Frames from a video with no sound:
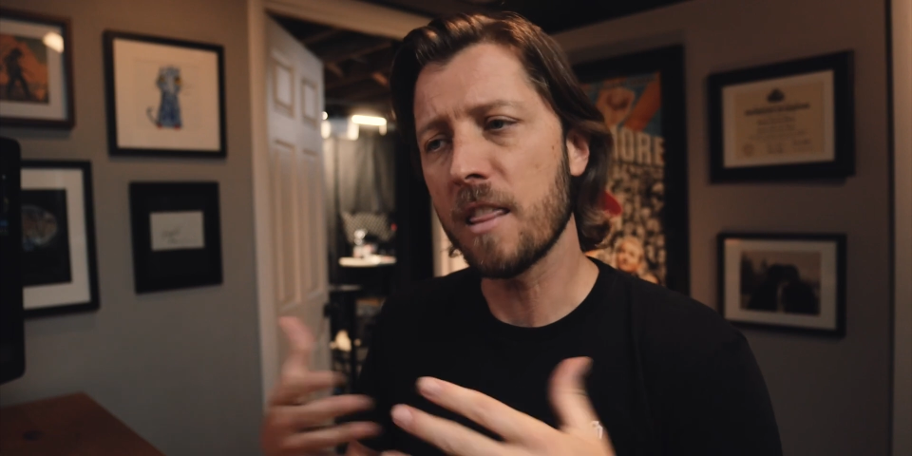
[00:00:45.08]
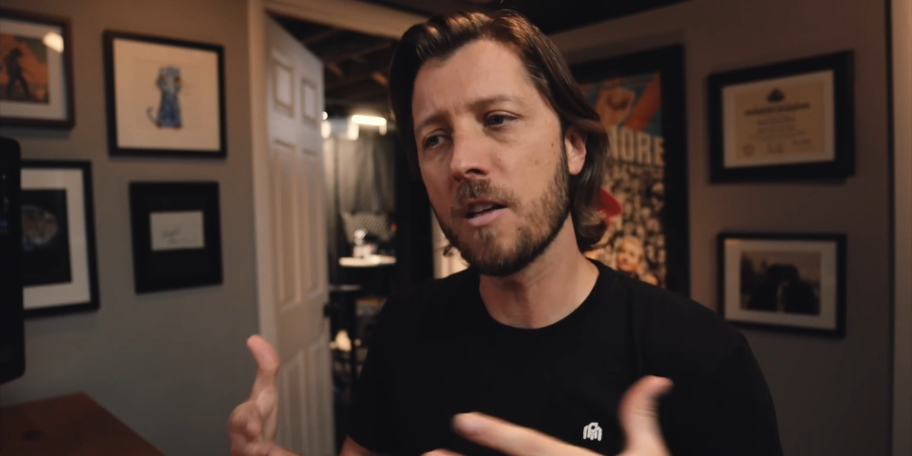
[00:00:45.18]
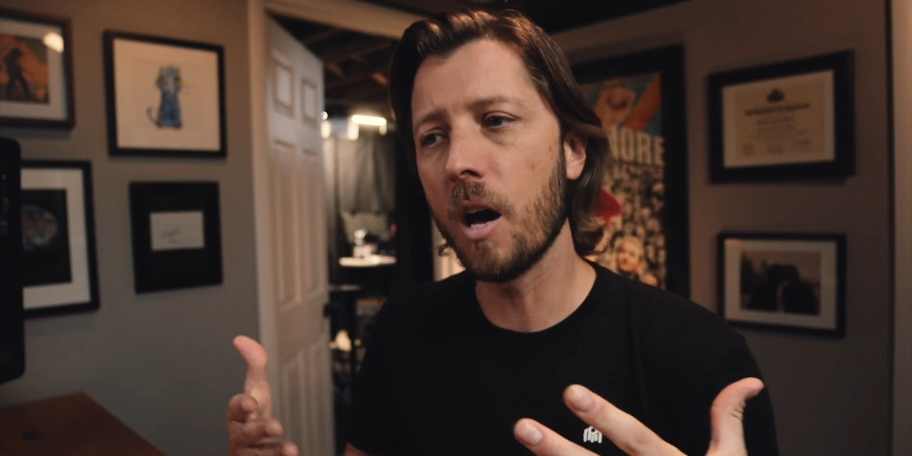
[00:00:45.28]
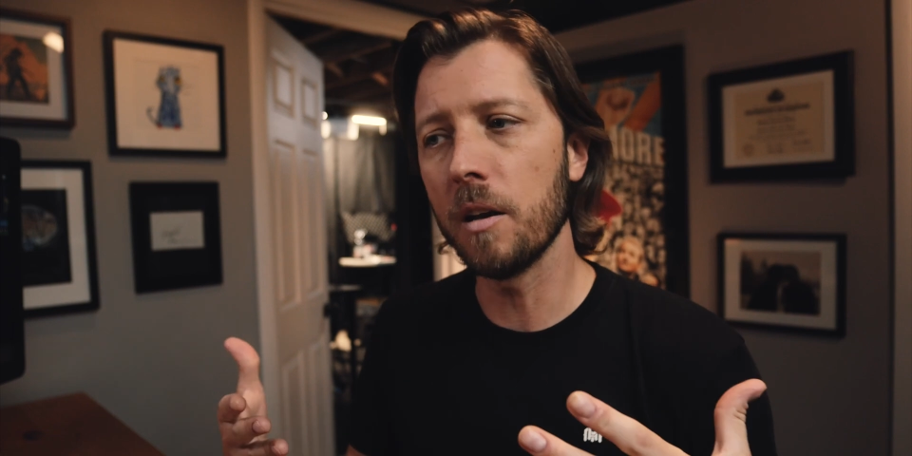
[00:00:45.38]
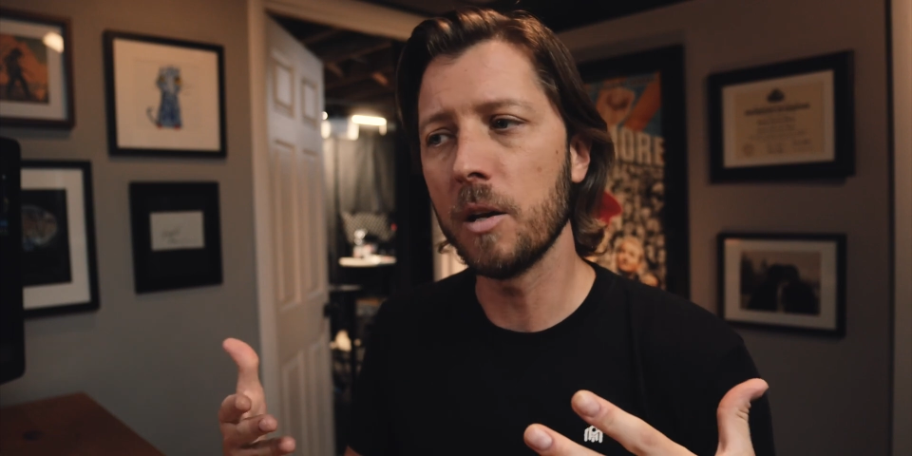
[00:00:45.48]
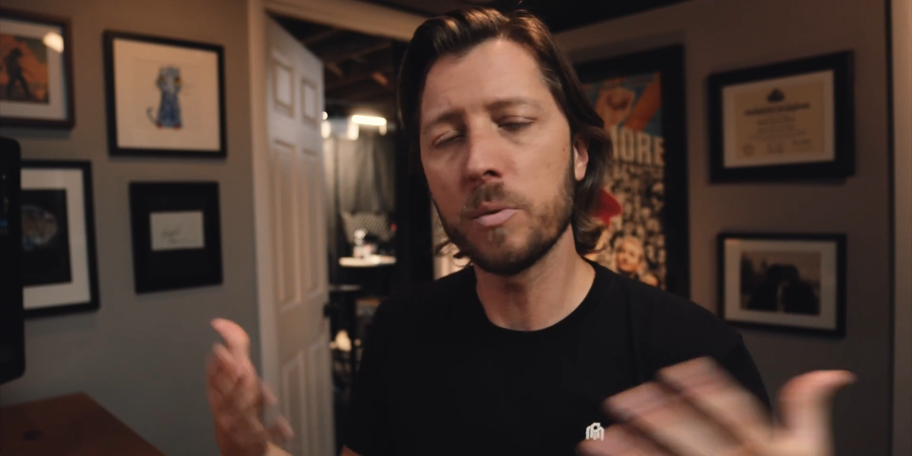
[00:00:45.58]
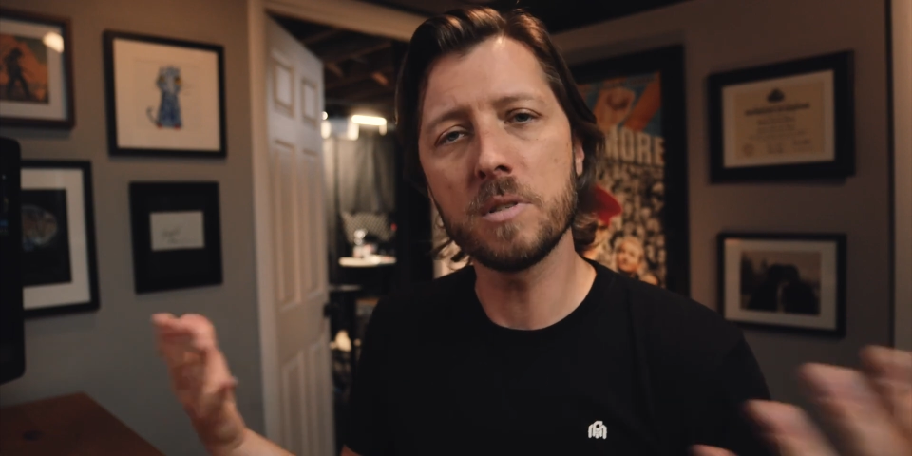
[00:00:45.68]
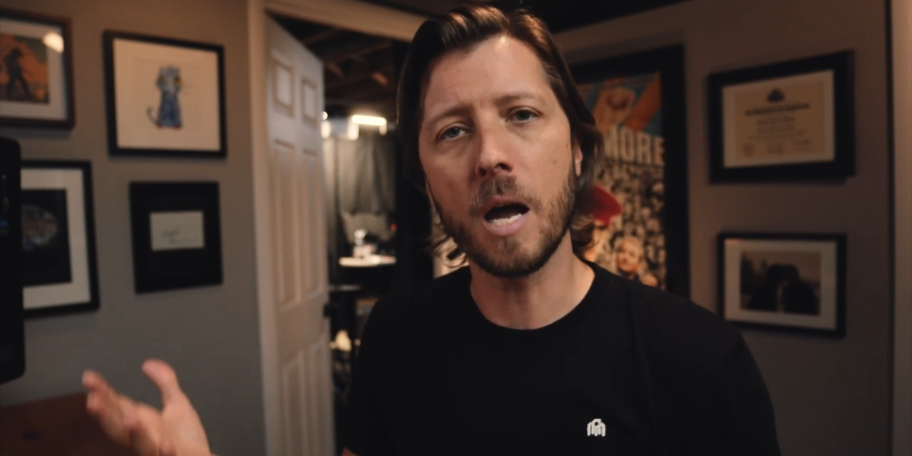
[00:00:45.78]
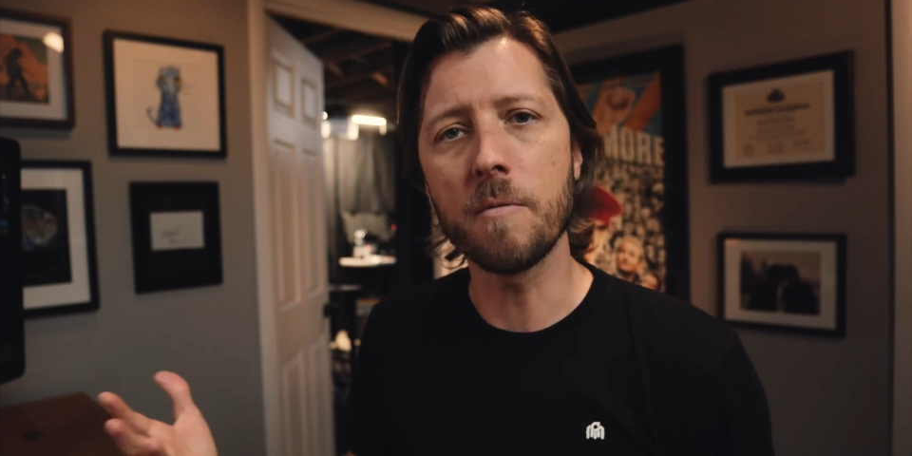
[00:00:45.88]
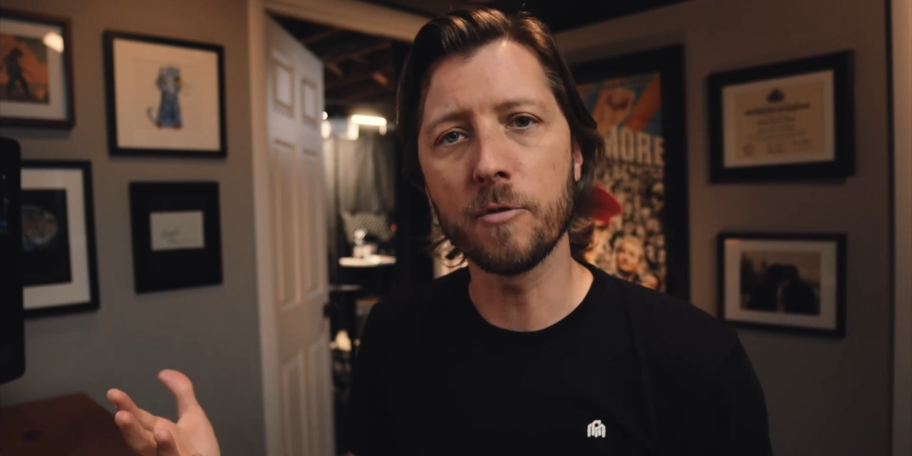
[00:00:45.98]
I thought it was
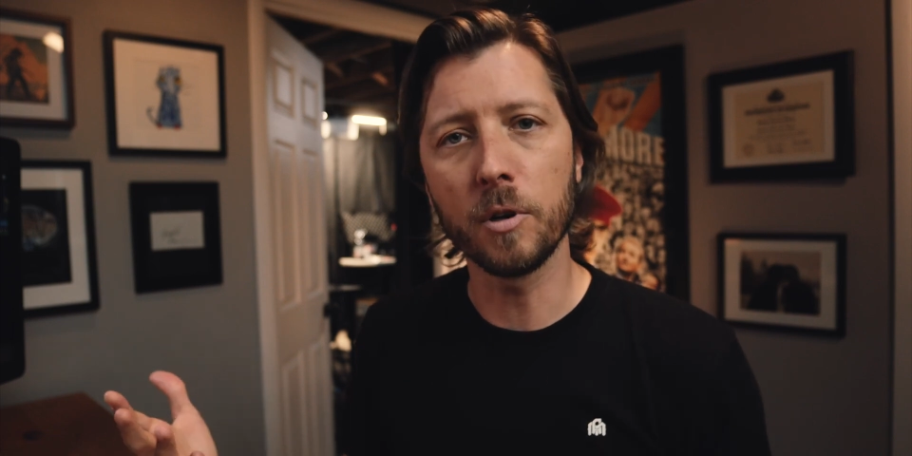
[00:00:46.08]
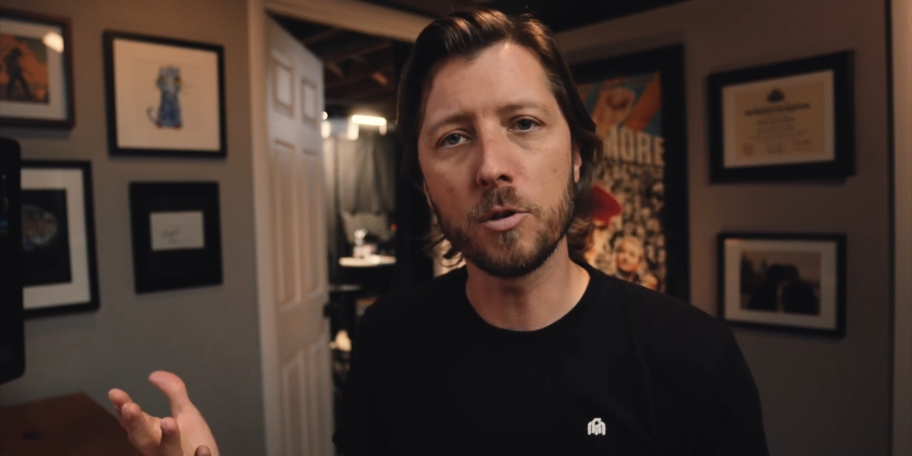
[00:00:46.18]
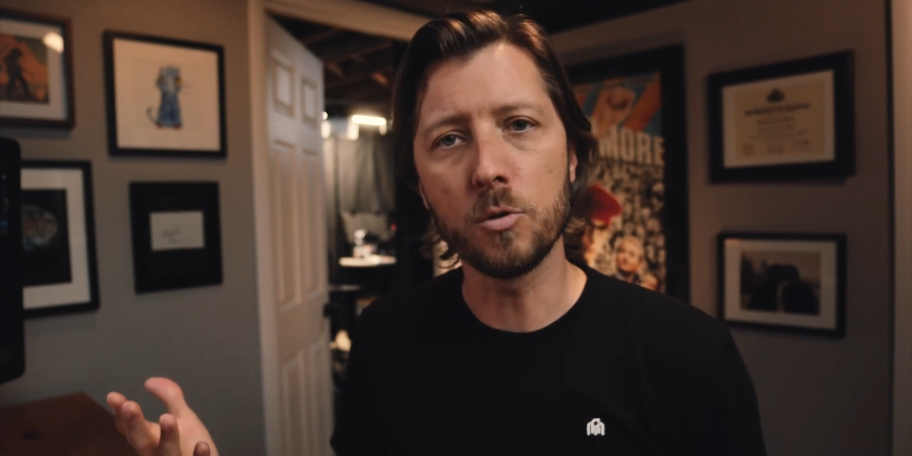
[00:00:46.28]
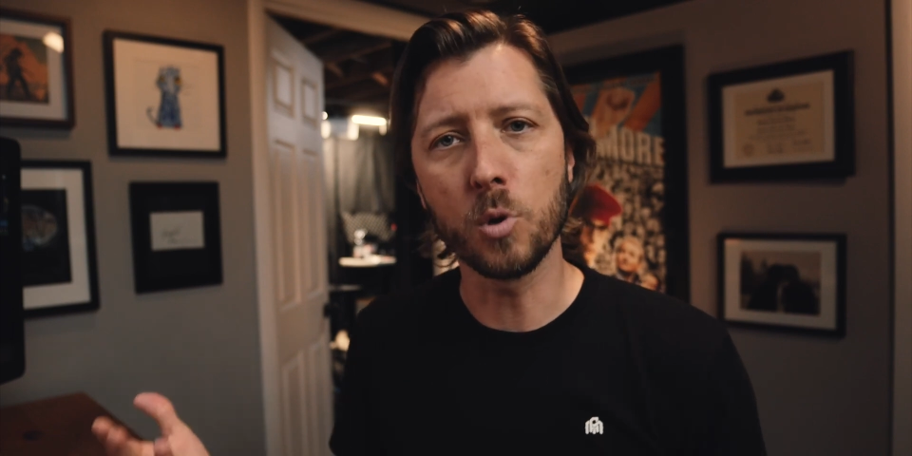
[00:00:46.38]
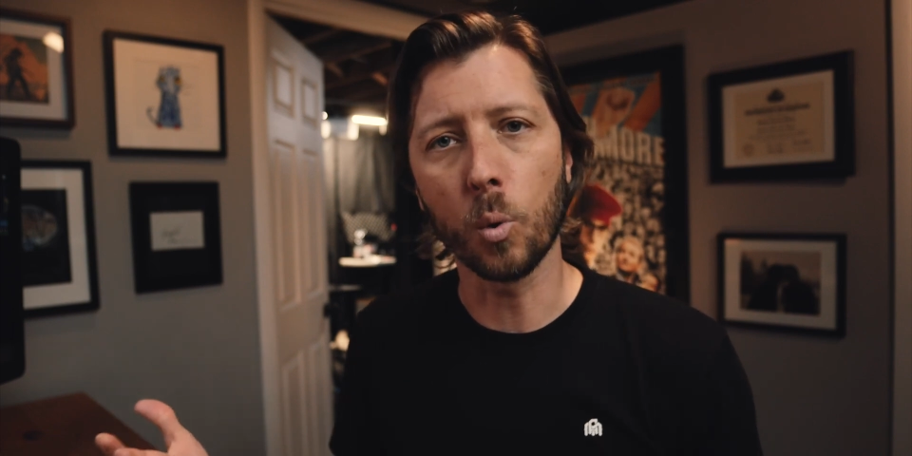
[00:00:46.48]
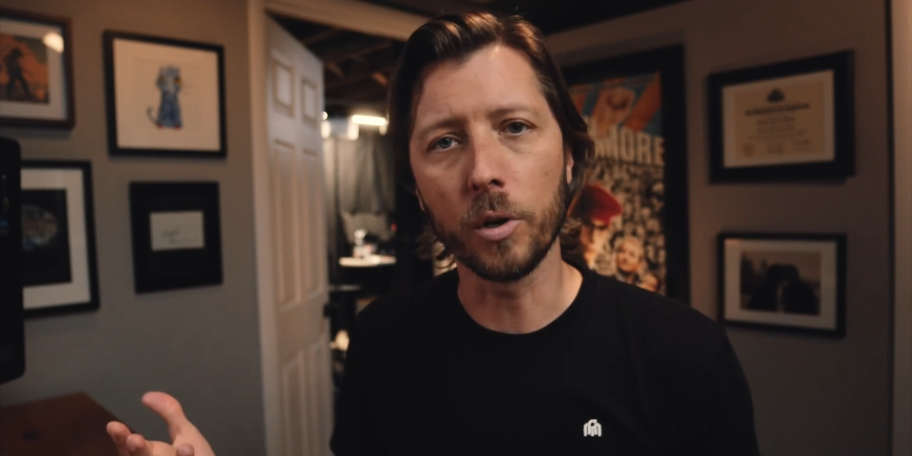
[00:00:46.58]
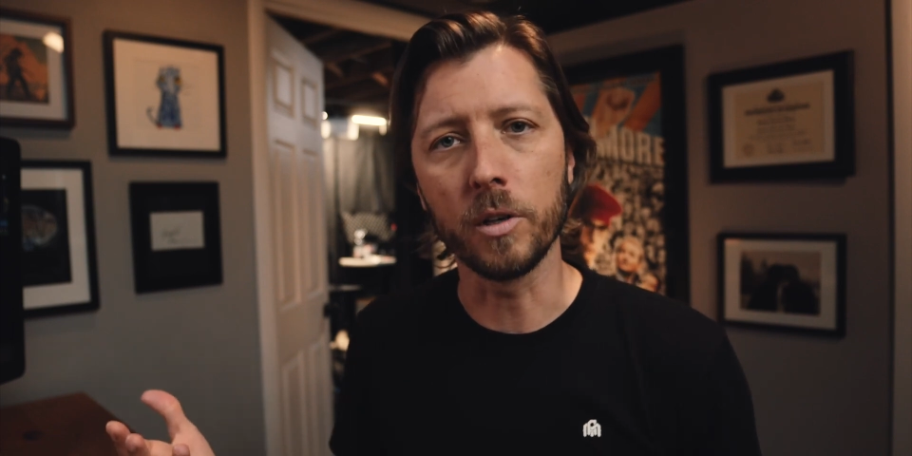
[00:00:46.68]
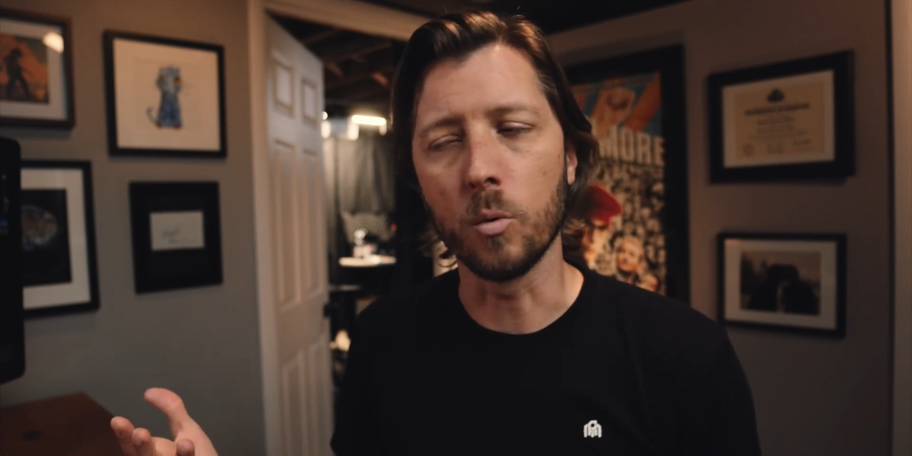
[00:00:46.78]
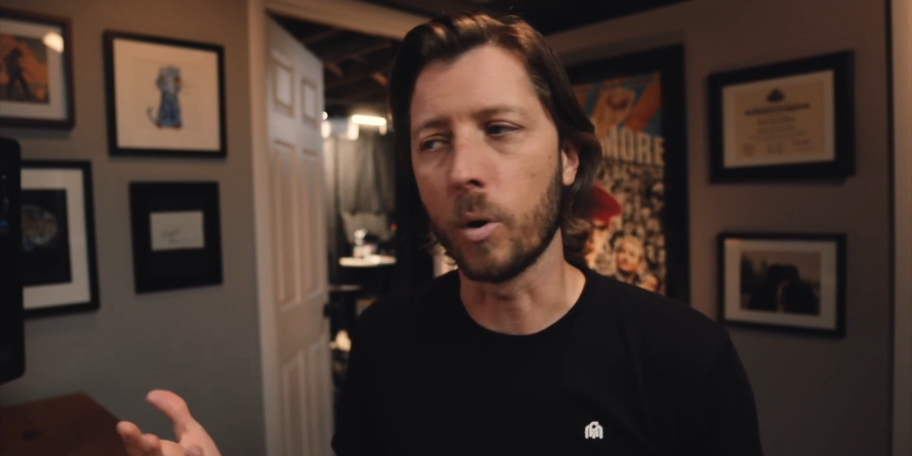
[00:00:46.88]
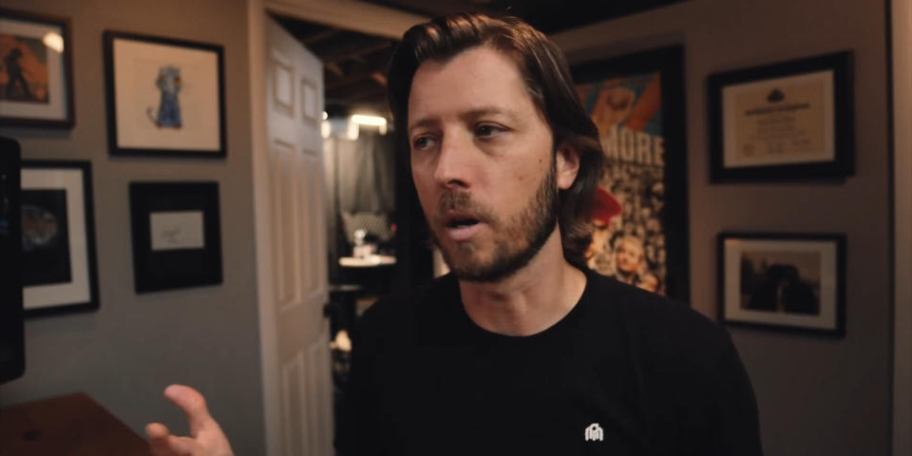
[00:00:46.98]
time for a
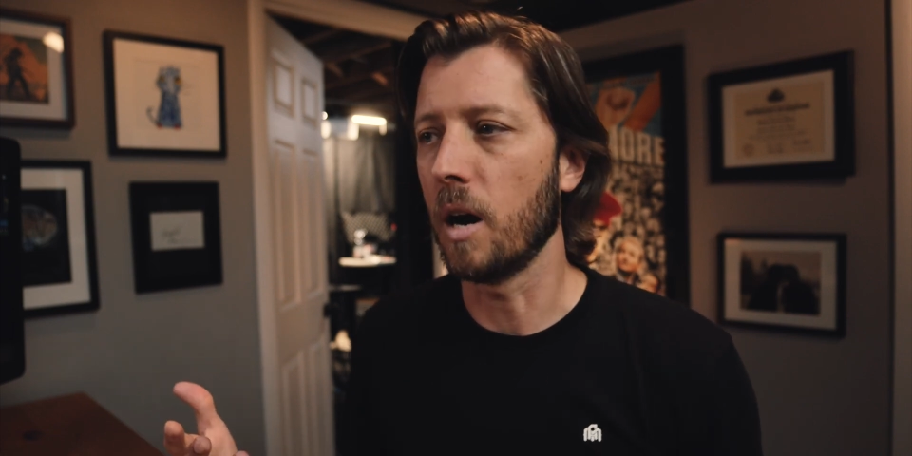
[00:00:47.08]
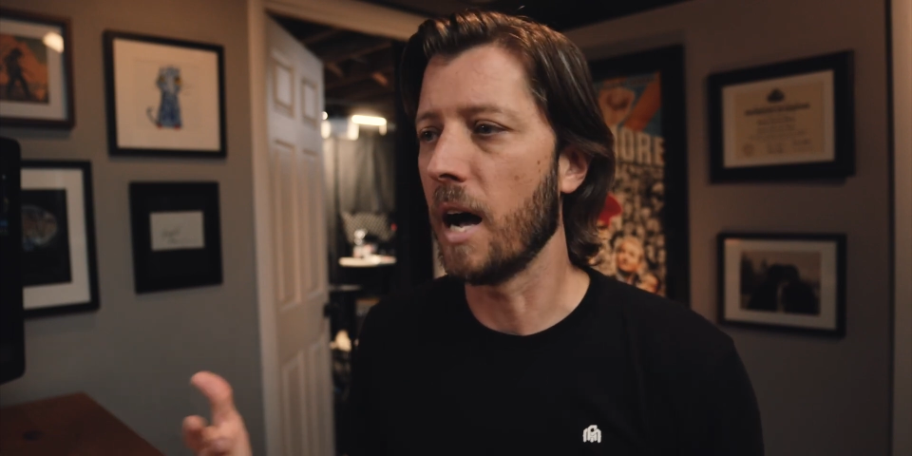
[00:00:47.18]
tutorial where